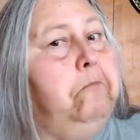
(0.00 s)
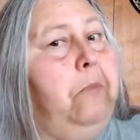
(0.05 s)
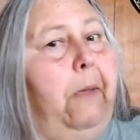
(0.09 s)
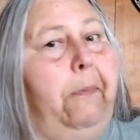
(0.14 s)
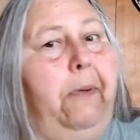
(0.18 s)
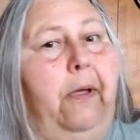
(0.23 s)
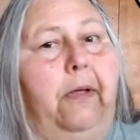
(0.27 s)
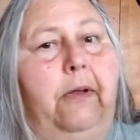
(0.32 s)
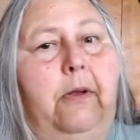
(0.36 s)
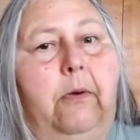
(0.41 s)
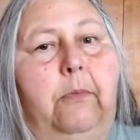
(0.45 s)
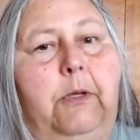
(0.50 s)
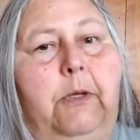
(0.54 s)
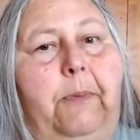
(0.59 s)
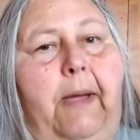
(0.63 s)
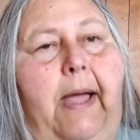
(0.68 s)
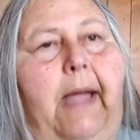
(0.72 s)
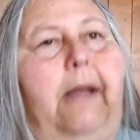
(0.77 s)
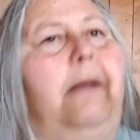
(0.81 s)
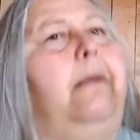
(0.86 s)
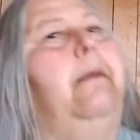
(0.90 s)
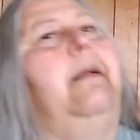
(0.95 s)
PayPal didn't
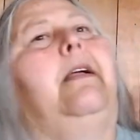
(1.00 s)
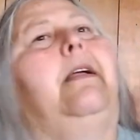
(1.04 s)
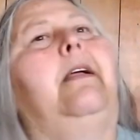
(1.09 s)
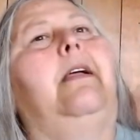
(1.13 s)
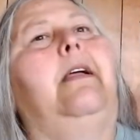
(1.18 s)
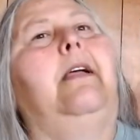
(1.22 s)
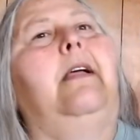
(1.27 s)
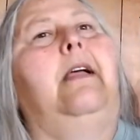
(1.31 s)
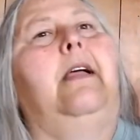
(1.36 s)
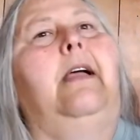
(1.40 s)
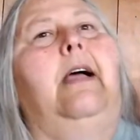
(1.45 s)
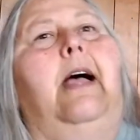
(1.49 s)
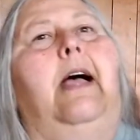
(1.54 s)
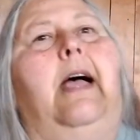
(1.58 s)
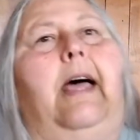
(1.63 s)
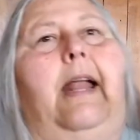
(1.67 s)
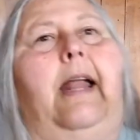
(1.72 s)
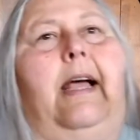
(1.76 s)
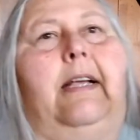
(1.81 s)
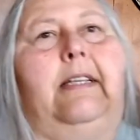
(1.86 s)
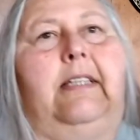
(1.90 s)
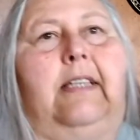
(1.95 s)
respond.
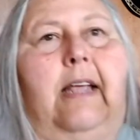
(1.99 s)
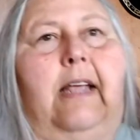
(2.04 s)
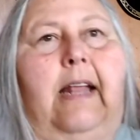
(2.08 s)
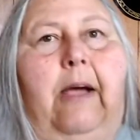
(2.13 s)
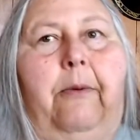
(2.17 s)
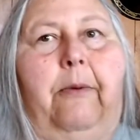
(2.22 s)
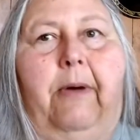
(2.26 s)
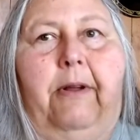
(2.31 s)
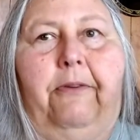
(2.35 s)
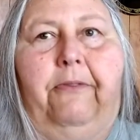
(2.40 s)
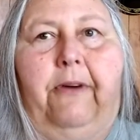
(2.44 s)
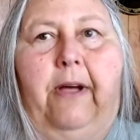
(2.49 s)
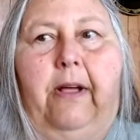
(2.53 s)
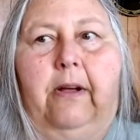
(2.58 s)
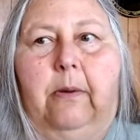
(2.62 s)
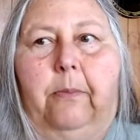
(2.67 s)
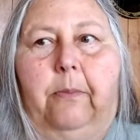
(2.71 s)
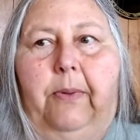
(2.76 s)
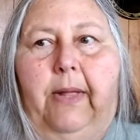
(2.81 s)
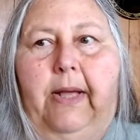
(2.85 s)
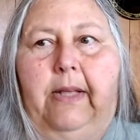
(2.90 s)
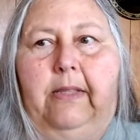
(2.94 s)
And I said, I want to file a
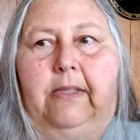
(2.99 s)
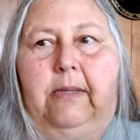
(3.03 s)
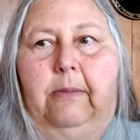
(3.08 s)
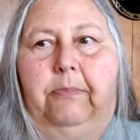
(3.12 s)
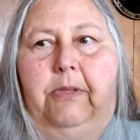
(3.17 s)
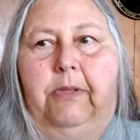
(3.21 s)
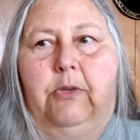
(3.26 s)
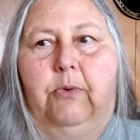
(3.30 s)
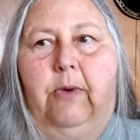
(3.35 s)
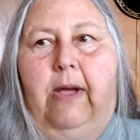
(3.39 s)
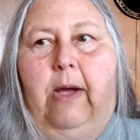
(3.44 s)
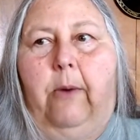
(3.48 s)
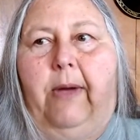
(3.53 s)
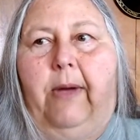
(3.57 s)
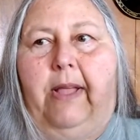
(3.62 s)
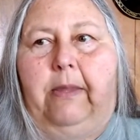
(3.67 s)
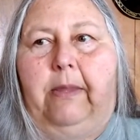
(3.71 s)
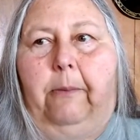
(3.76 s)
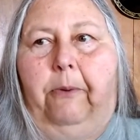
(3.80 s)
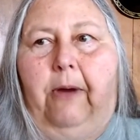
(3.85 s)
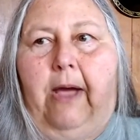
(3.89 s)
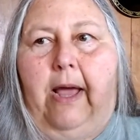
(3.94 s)
complaint. Something's wrong. I
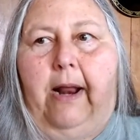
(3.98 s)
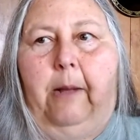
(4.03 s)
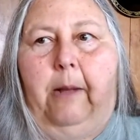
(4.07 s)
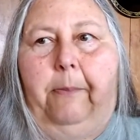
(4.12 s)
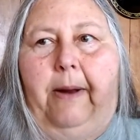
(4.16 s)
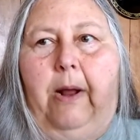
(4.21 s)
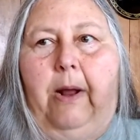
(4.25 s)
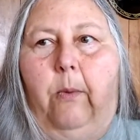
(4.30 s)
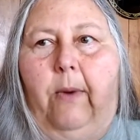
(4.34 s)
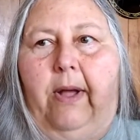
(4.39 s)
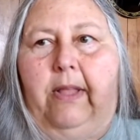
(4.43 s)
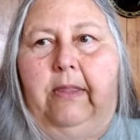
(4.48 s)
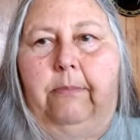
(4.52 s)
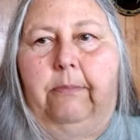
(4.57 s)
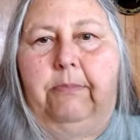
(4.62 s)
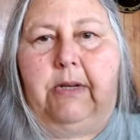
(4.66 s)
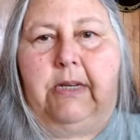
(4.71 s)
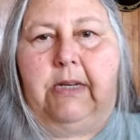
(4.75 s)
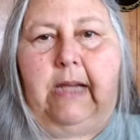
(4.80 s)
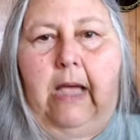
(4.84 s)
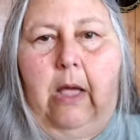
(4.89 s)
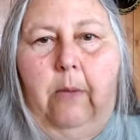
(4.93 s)
want the product, but I want them
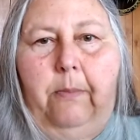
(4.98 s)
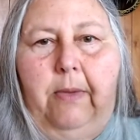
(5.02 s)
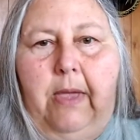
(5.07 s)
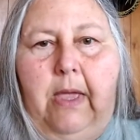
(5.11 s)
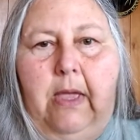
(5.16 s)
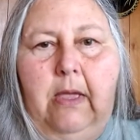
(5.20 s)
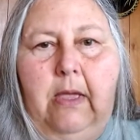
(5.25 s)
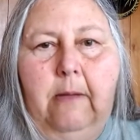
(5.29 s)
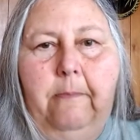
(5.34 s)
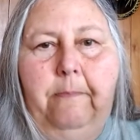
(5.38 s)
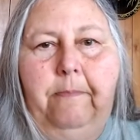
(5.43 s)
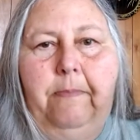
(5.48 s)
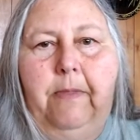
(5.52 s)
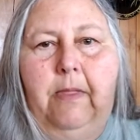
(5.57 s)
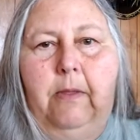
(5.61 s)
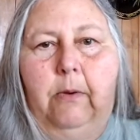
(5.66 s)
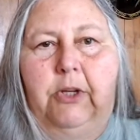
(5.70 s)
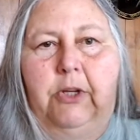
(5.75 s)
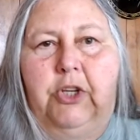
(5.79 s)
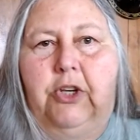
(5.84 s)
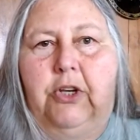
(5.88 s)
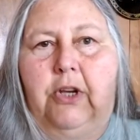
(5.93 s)
to tell me,
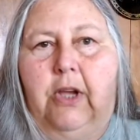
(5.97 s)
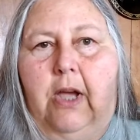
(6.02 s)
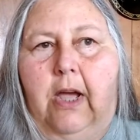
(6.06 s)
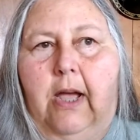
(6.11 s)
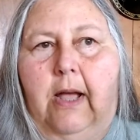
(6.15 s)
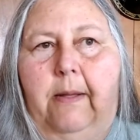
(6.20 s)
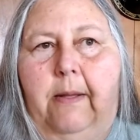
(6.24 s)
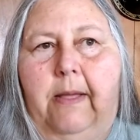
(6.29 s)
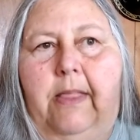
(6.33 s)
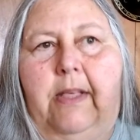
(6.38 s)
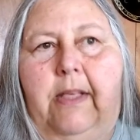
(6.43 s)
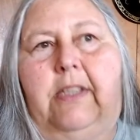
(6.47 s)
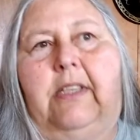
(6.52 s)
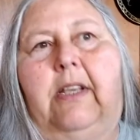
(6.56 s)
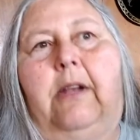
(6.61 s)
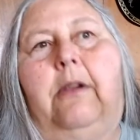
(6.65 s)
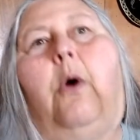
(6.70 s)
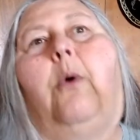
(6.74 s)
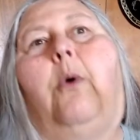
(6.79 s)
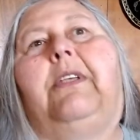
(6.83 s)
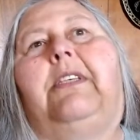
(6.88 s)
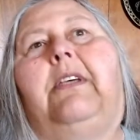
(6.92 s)
which, uh, and it
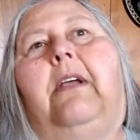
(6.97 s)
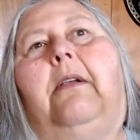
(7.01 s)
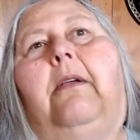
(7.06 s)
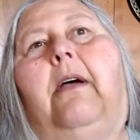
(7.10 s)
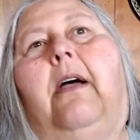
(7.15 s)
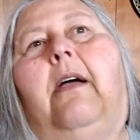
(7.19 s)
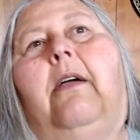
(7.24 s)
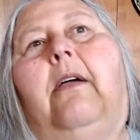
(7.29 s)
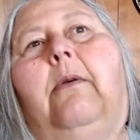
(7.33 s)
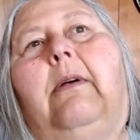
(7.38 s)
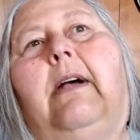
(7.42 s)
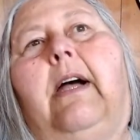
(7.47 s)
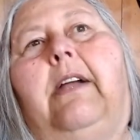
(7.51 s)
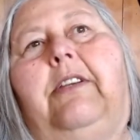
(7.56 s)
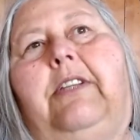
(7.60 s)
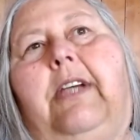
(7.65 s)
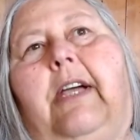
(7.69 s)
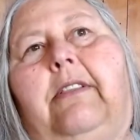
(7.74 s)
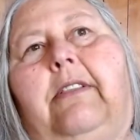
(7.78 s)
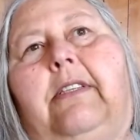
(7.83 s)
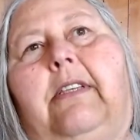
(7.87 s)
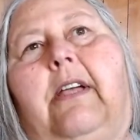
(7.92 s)
said, oh, it said uh,
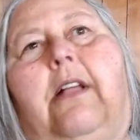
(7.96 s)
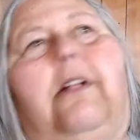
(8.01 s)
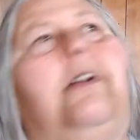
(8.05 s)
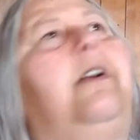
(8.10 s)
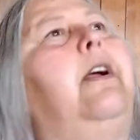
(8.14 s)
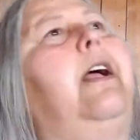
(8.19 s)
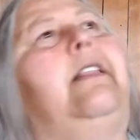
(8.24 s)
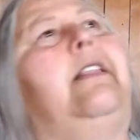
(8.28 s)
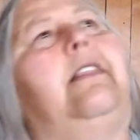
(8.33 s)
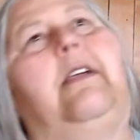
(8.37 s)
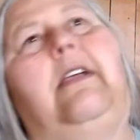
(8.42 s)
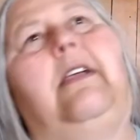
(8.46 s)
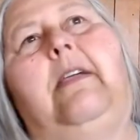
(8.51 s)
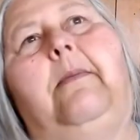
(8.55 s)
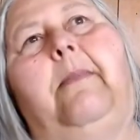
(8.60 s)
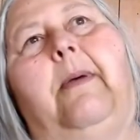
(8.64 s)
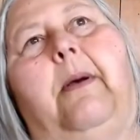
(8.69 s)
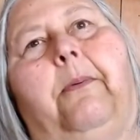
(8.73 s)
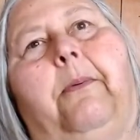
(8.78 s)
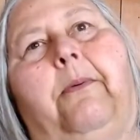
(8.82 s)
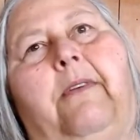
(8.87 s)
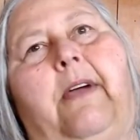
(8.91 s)
contact the seller at the
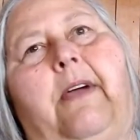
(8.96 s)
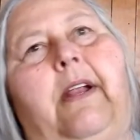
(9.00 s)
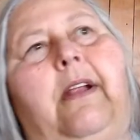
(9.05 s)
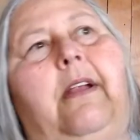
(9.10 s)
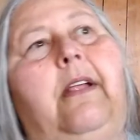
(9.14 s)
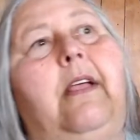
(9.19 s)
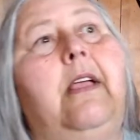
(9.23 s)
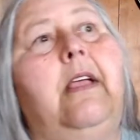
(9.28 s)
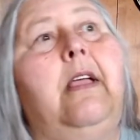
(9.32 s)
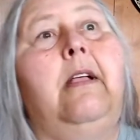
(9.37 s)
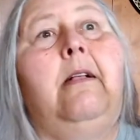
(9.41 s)
email provided.